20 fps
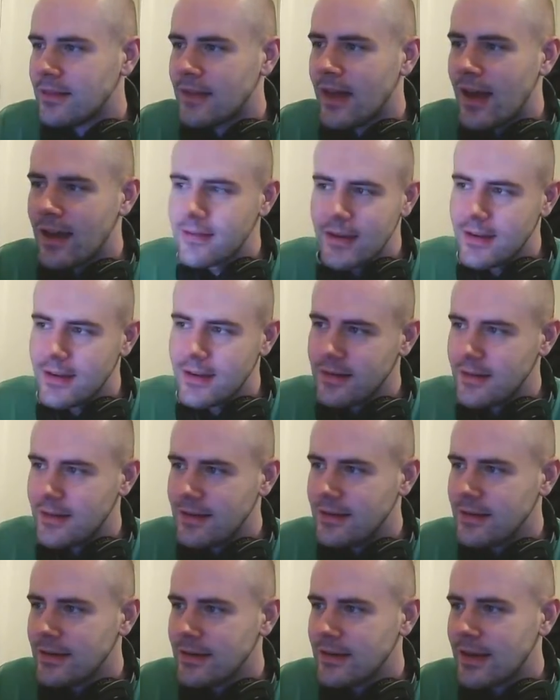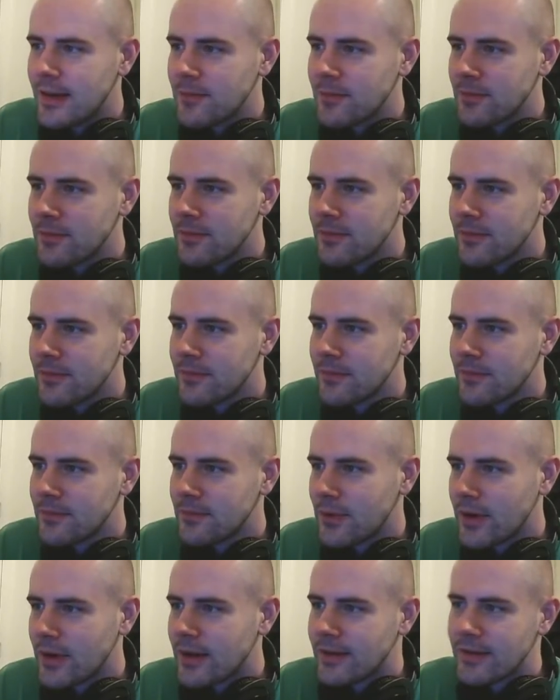the SAED
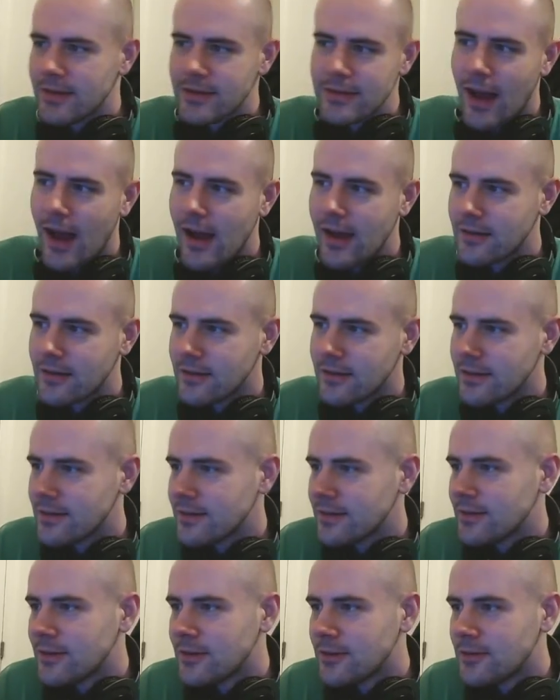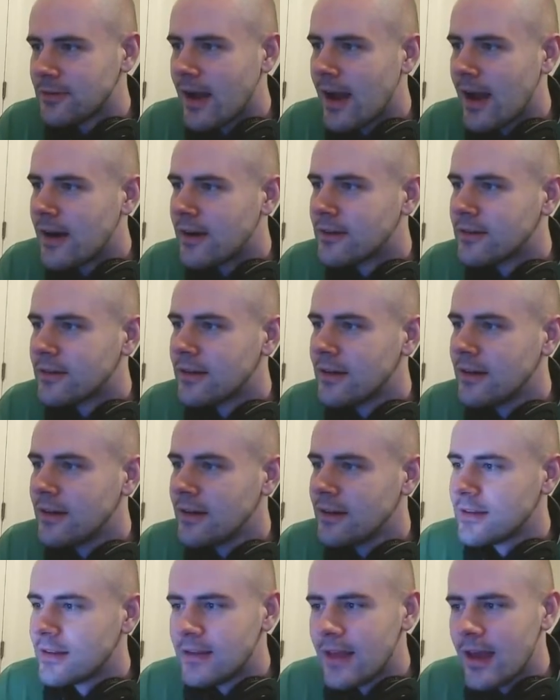gameplay style is still around
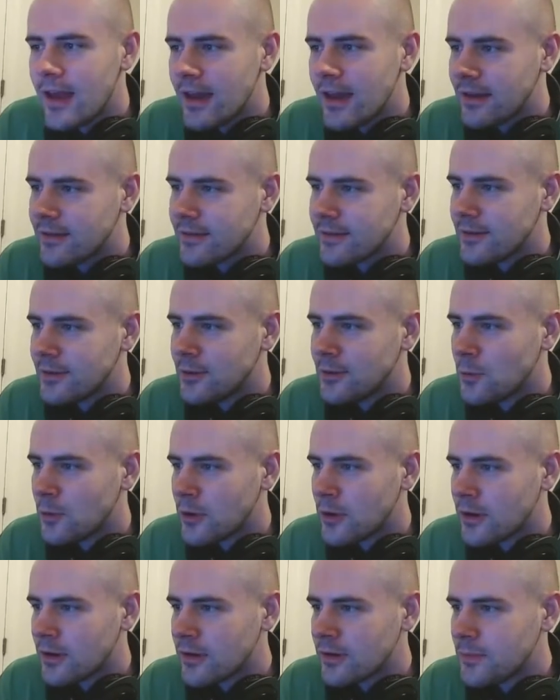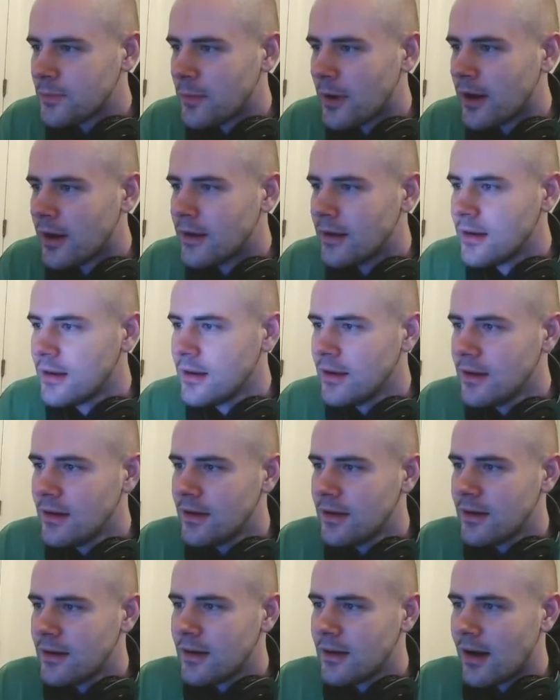today. It still works, but
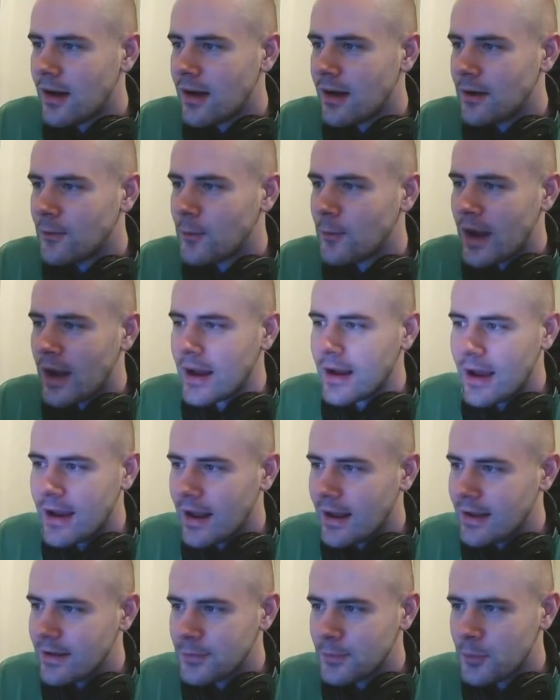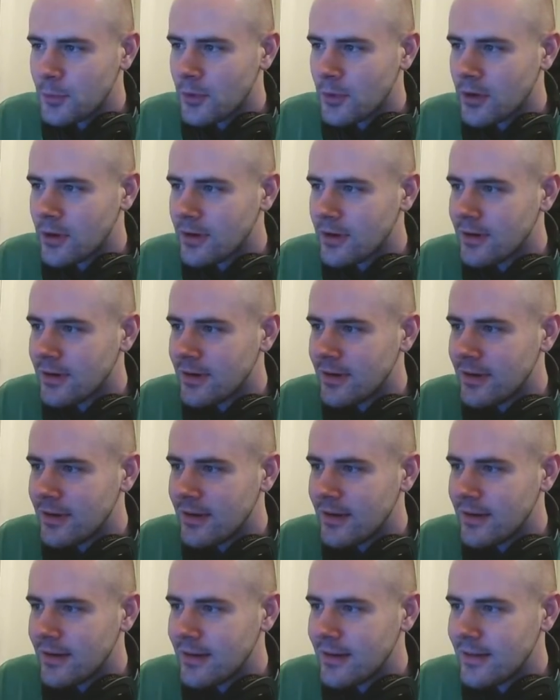when I got Iceborne,
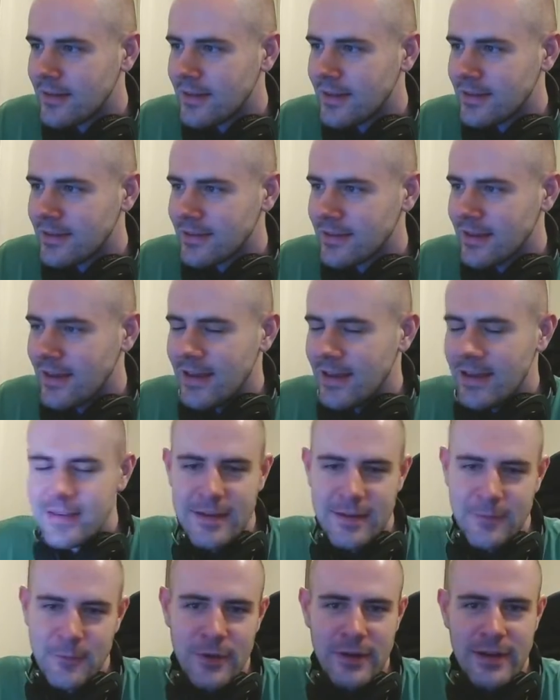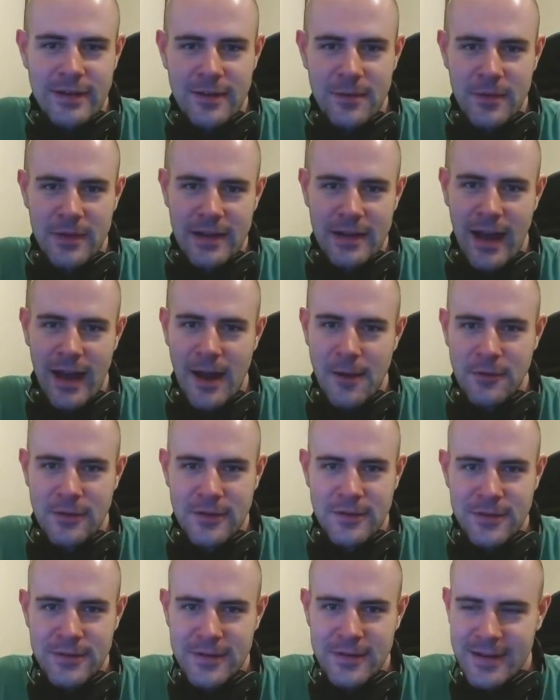this isn't really something I was
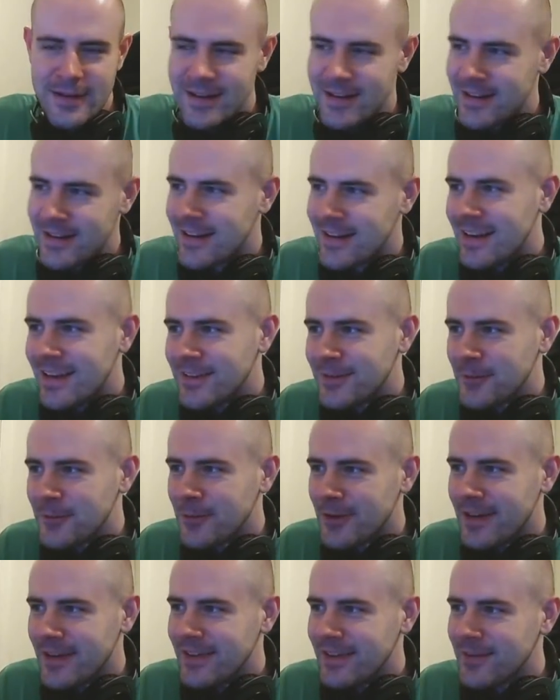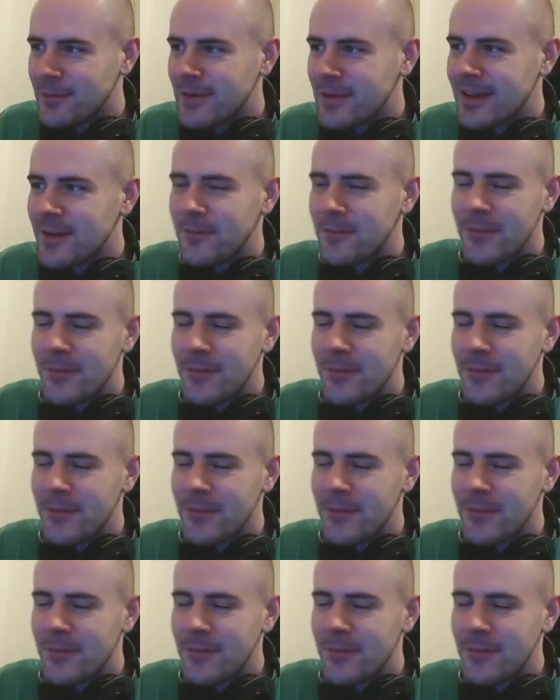interested in, and it isn't really something I'm